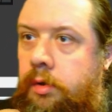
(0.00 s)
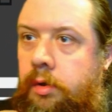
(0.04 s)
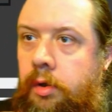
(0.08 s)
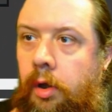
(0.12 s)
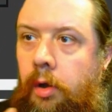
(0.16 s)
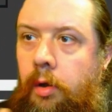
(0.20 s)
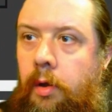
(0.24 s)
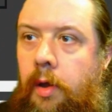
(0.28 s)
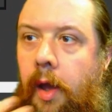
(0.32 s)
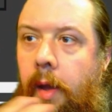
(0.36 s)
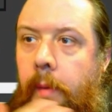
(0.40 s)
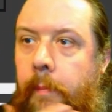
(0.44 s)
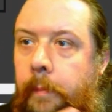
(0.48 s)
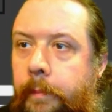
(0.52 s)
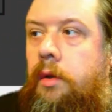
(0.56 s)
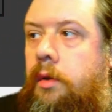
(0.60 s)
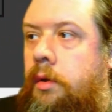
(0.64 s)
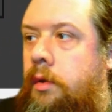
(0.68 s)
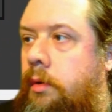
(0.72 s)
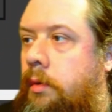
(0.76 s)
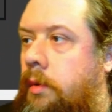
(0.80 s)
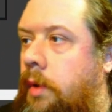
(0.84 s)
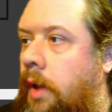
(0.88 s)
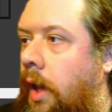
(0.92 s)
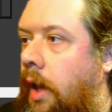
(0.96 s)
Okay.
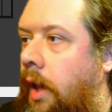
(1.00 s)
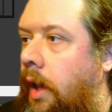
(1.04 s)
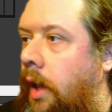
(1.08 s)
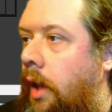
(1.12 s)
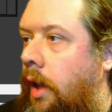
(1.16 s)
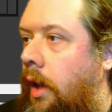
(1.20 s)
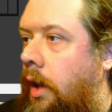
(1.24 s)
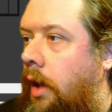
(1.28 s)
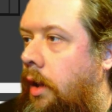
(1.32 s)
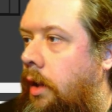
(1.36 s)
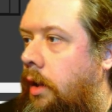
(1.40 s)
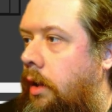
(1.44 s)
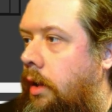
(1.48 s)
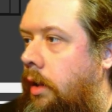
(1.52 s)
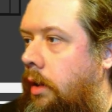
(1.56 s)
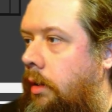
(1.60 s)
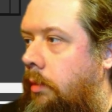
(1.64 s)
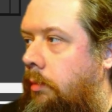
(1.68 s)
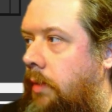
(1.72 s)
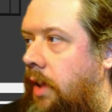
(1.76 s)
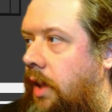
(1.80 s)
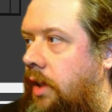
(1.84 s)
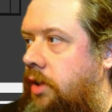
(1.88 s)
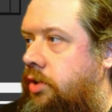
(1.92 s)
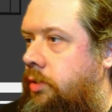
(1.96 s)

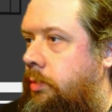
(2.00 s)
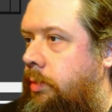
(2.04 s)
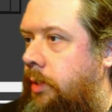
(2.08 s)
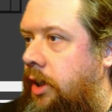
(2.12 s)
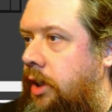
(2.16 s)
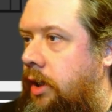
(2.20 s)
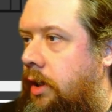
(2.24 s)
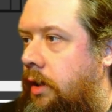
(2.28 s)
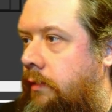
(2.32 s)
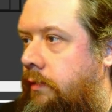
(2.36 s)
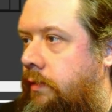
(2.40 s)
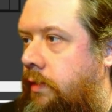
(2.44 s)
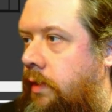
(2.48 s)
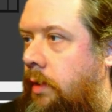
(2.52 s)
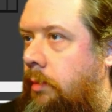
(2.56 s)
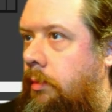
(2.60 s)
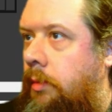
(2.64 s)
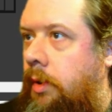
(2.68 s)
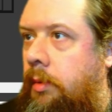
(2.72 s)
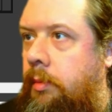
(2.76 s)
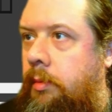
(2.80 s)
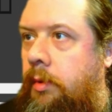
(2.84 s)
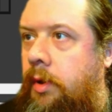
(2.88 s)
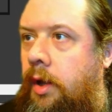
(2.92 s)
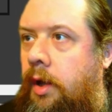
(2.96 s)
That should be enough for the
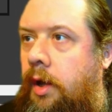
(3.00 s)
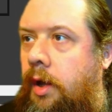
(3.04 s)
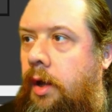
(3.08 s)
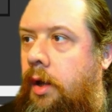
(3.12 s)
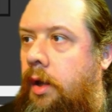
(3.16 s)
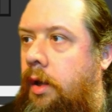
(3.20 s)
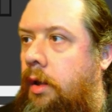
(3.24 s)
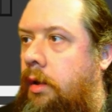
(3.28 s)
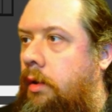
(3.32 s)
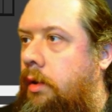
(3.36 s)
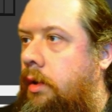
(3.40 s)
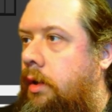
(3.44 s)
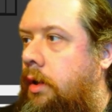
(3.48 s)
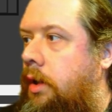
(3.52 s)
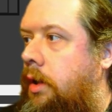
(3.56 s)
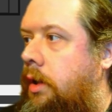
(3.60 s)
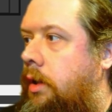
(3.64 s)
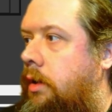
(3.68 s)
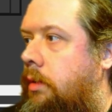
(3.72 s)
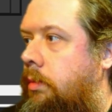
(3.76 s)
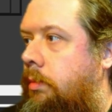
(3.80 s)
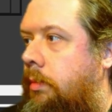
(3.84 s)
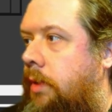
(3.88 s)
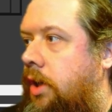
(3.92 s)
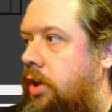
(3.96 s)
moment. I need
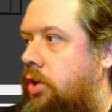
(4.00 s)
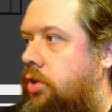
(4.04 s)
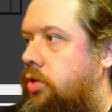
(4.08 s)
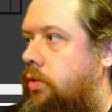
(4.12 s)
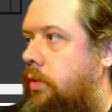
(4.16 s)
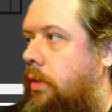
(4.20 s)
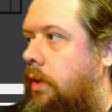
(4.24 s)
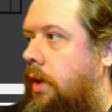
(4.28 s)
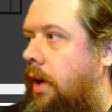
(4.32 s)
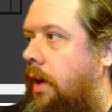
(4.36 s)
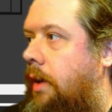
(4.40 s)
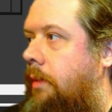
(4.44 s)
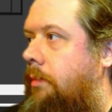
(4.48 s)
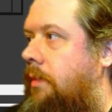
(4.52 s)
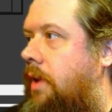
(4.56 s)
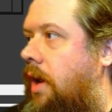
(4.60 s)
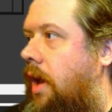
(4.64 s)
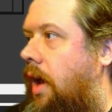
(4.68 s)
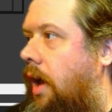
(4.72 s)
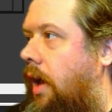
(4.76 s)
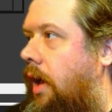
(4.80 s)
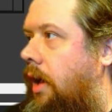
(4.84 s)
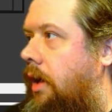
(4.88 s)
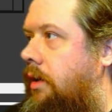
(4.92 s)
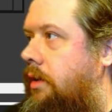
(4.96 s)
to make sure I'm
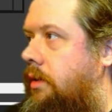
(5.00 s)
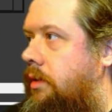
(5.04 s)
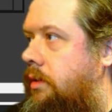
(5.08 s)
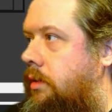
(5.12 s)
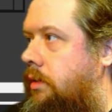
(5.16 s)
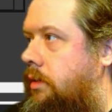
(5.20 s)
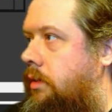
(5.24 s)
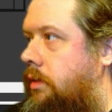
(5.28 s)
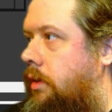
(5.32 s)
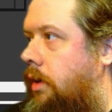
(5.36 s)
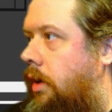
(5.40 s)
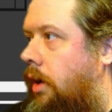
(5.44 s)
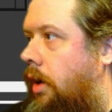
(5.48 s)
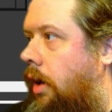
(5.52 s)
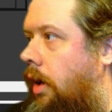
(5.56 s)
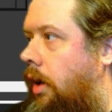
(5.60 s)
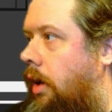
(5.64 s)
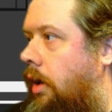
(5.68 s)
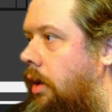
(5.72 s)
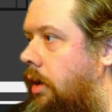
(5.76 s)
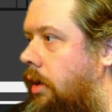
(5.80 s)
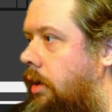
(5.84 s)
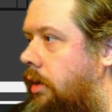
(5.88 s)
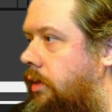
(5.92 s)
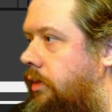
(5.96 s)
not
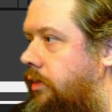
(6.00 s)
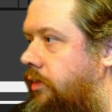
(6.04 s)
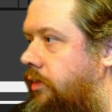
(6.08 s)
hard